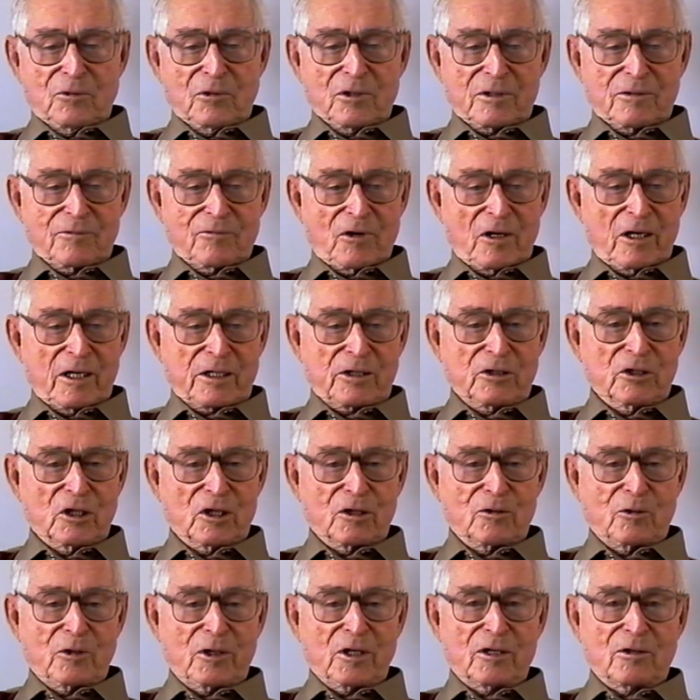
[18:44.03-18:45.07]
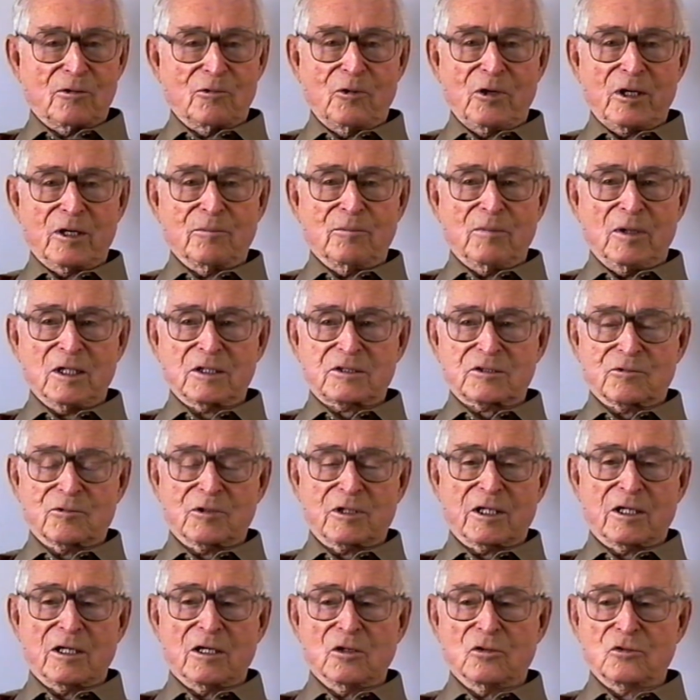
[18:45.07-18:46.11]
Wasn't very good. We didn't win much. We
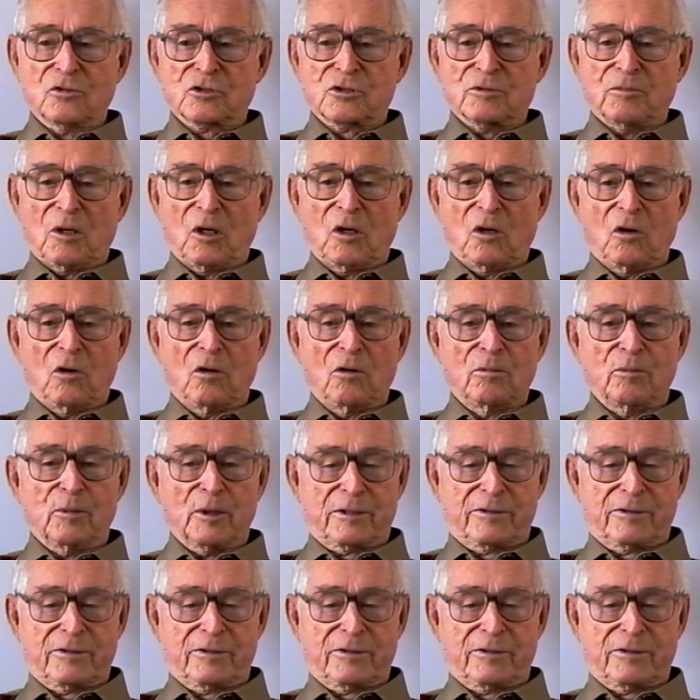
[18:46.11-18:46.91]
didn't lose them all.